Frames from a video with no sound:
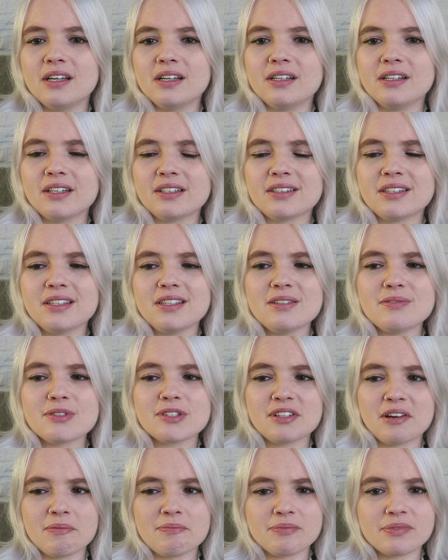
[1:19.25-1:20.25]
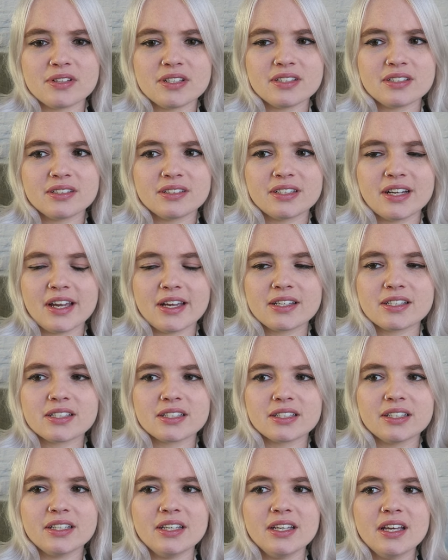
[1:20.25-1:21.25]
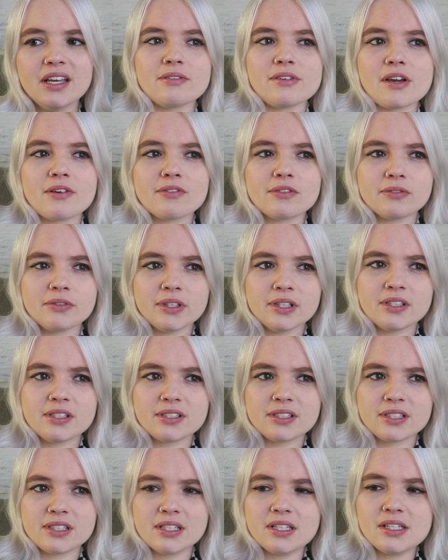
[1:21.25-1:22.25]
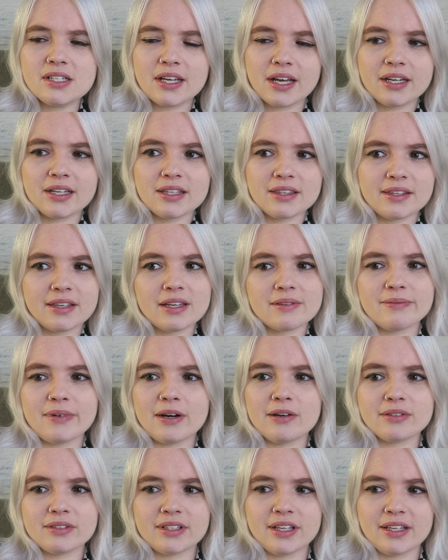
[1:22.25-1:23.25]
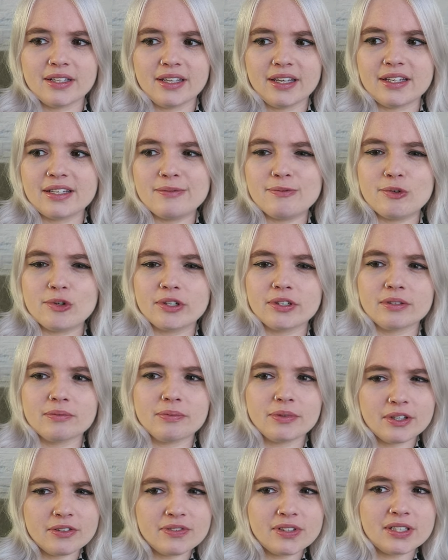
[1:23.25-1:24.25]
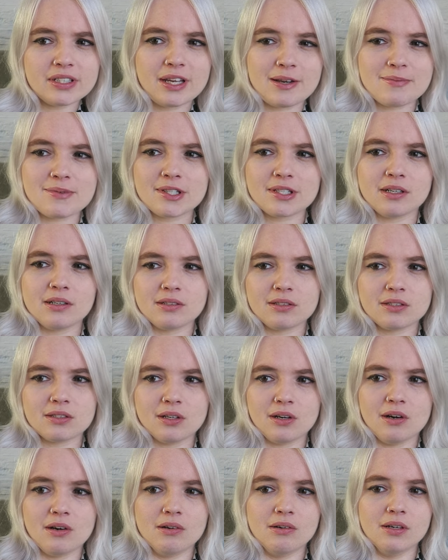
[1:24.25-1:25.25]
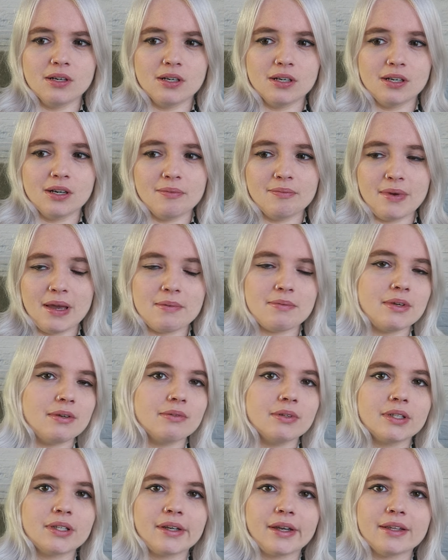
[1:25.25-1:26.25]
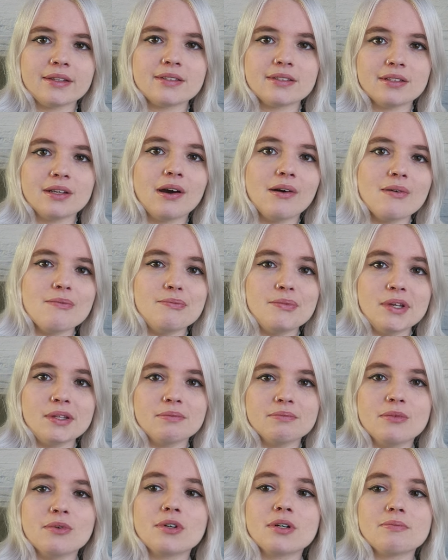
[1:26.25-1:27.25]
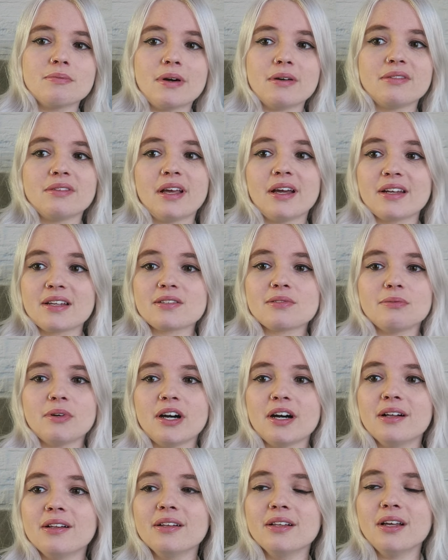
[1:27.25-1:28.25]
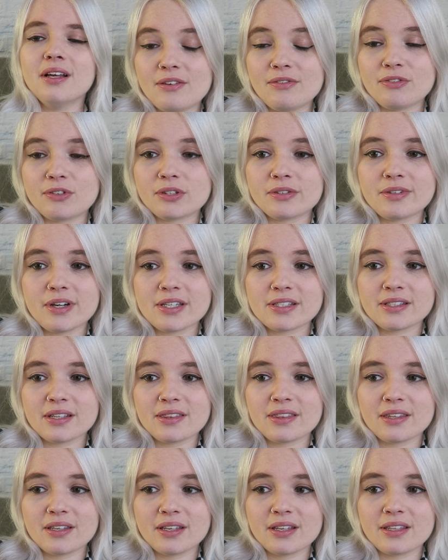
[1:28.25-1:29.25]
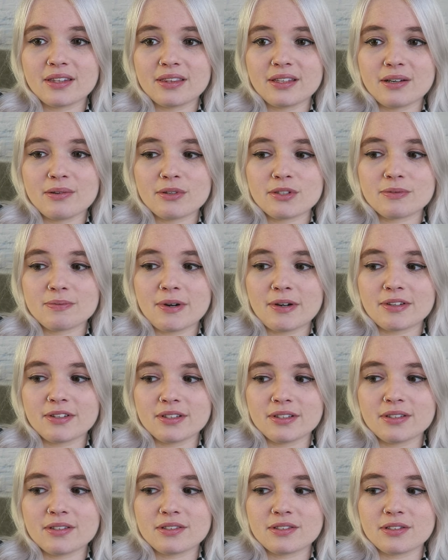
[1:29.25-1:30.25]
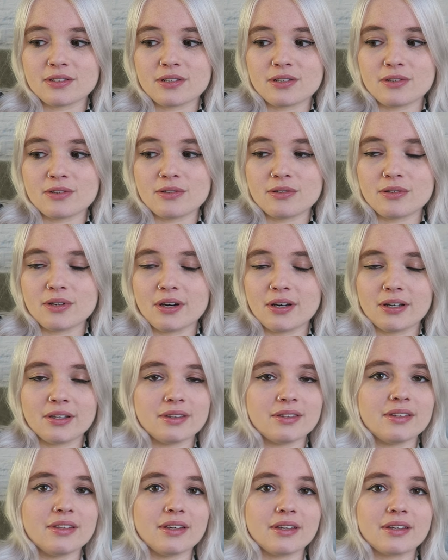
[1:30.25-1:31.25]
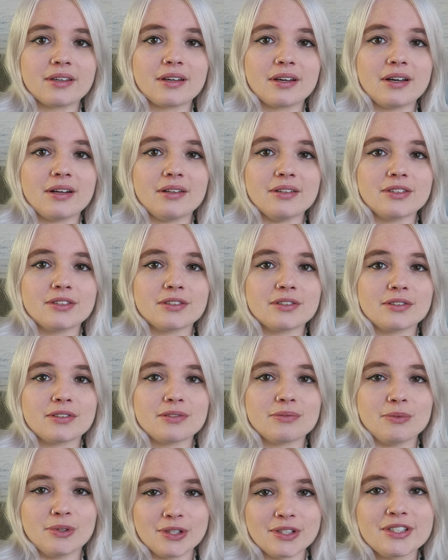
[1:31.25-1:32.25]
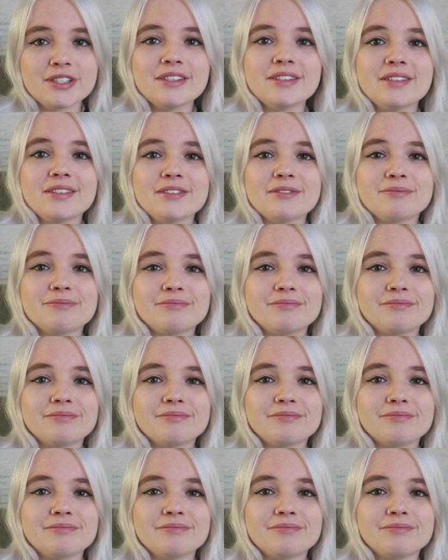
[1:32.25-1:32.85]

uh, I think he was their prisoner actually, and we haven't really seen anything about that anymore in the previous episode, so uh, maybe we'll get to know a bit more about that as well. And for the rest, I think that was about it, so I think I'll just watch it.